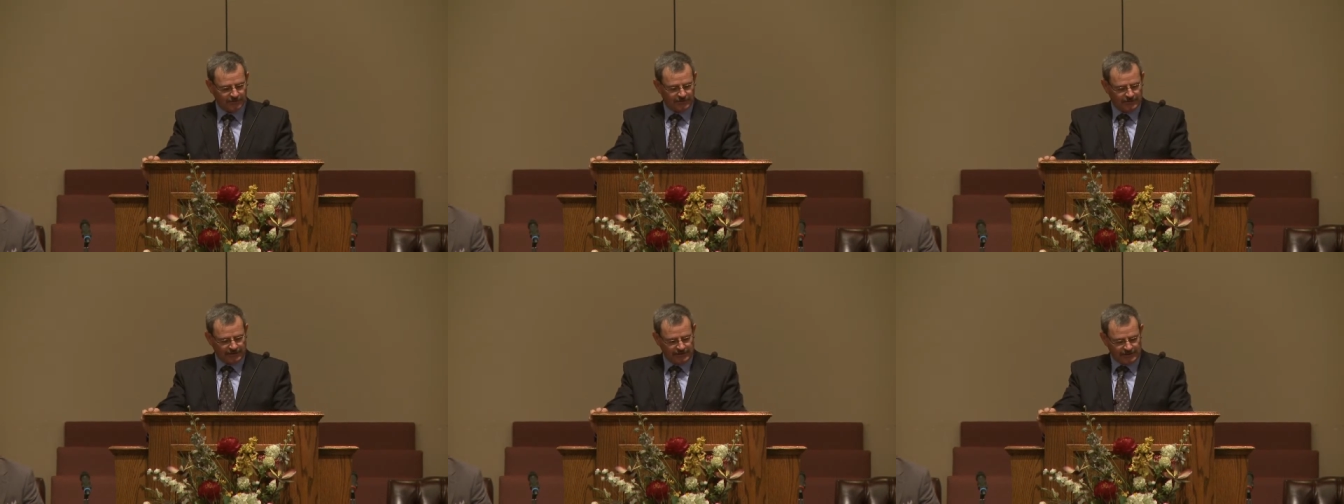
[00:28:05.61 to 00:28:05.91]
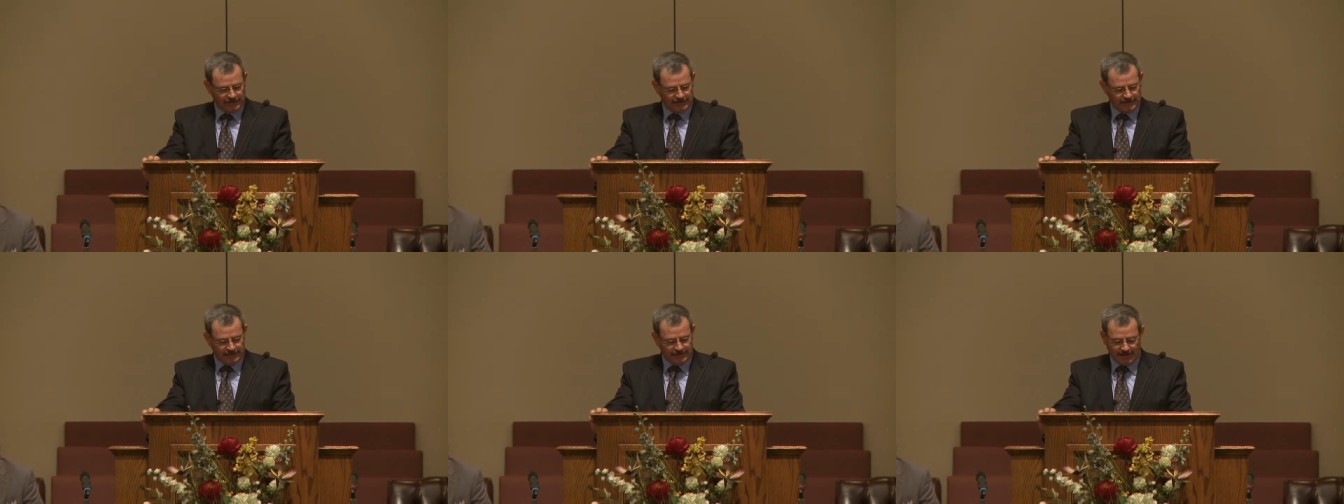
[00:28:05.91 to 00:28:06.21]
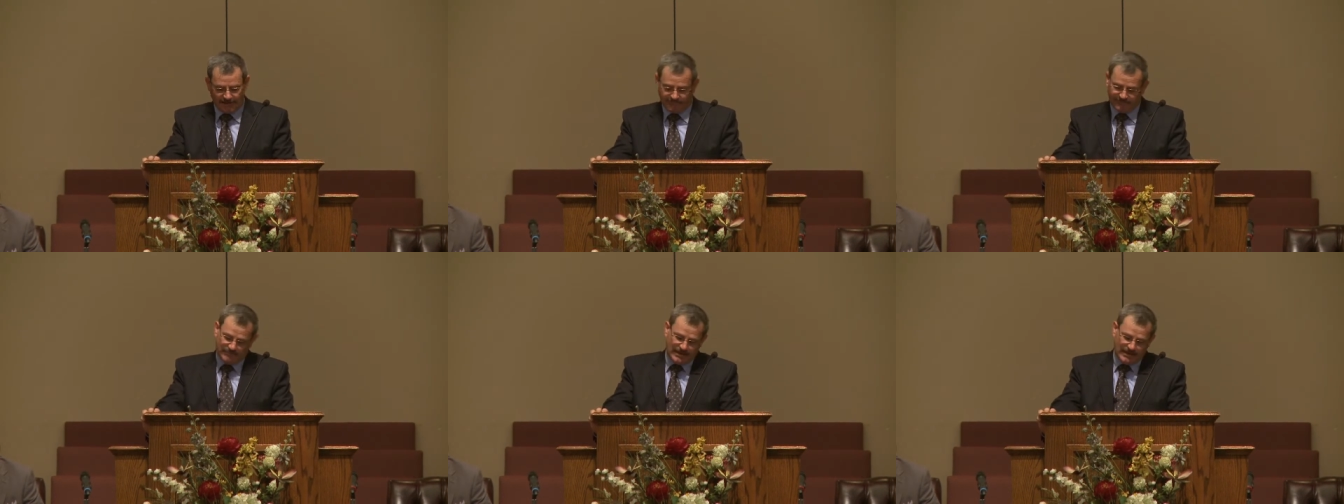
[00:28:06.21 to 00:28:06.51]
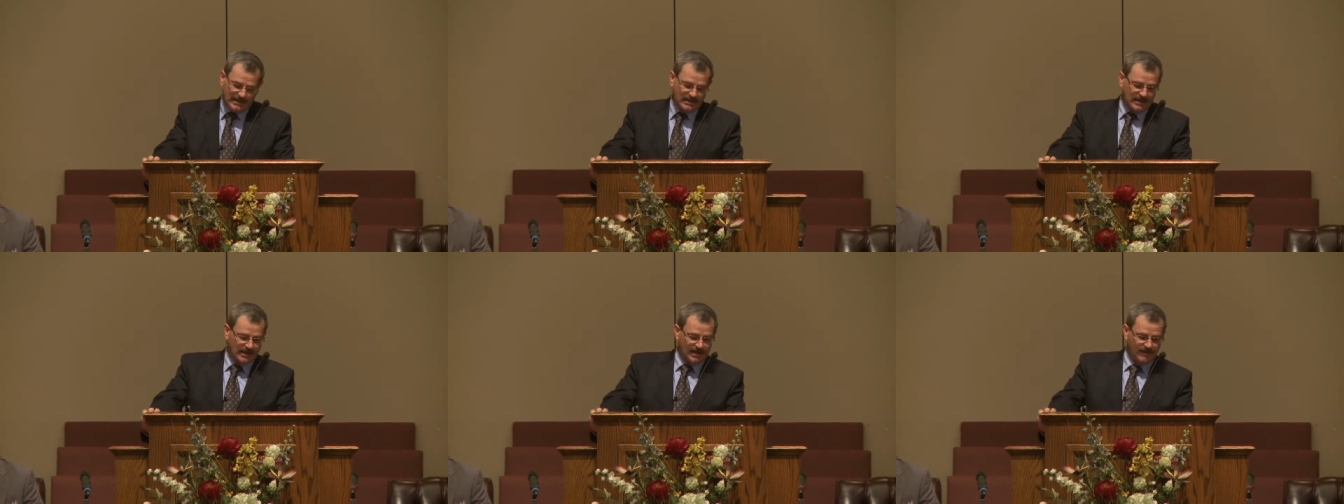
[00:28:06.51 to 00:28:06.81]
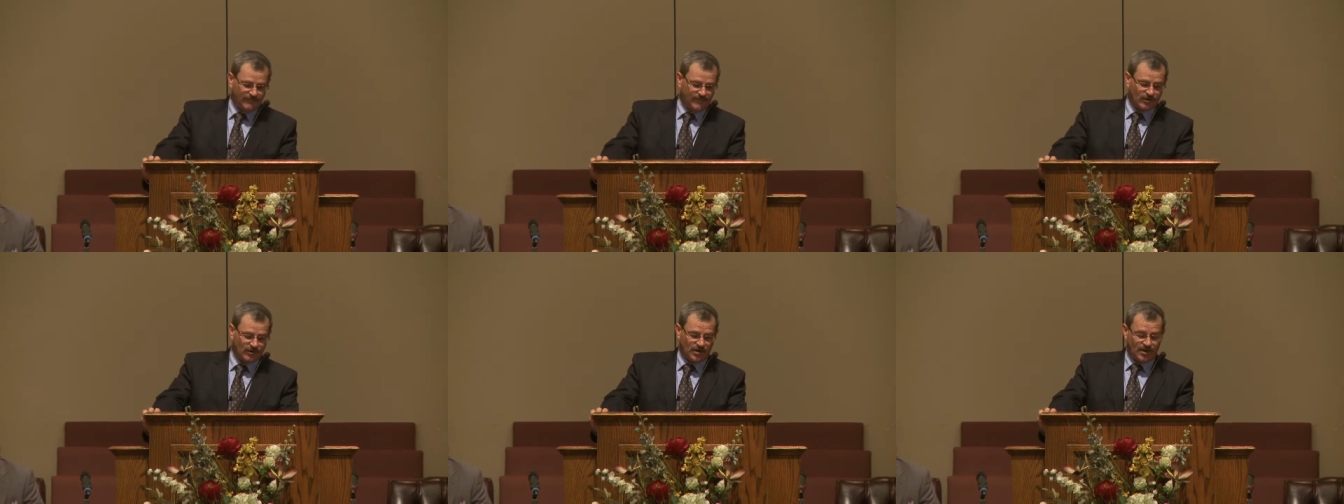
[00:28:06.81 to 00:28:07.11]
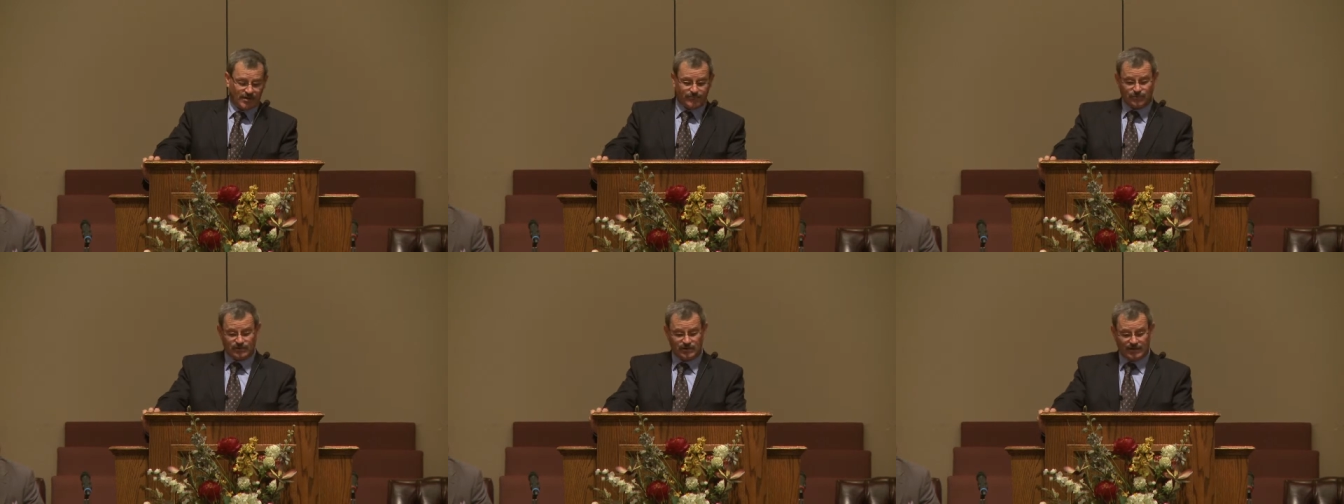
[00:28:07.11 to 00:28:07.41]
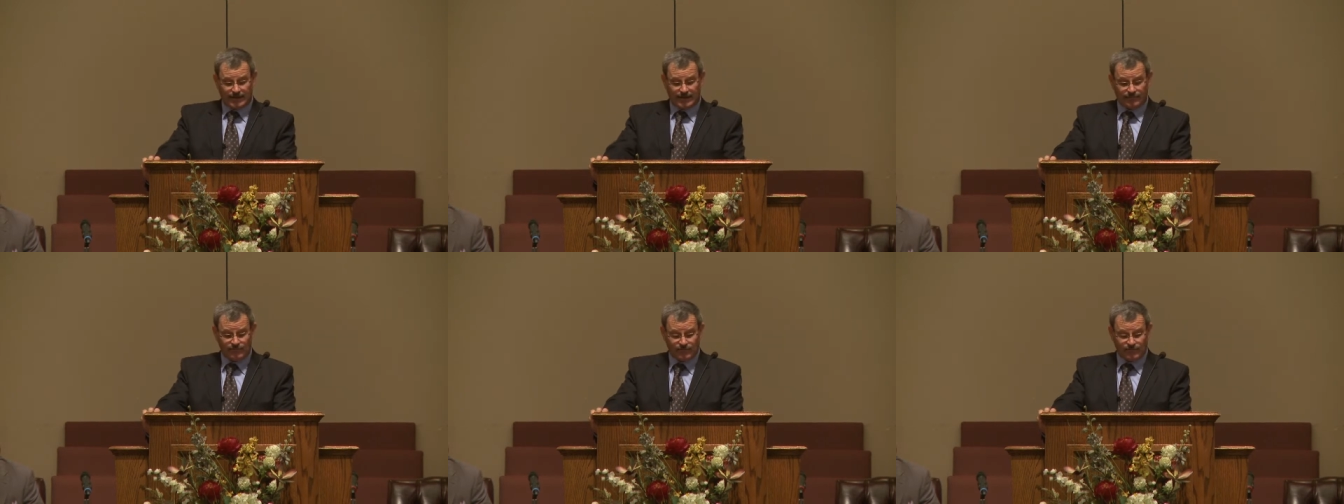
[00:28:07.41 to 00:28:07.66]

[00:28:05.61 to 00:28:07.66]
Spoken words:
And I've made that effort a couple times.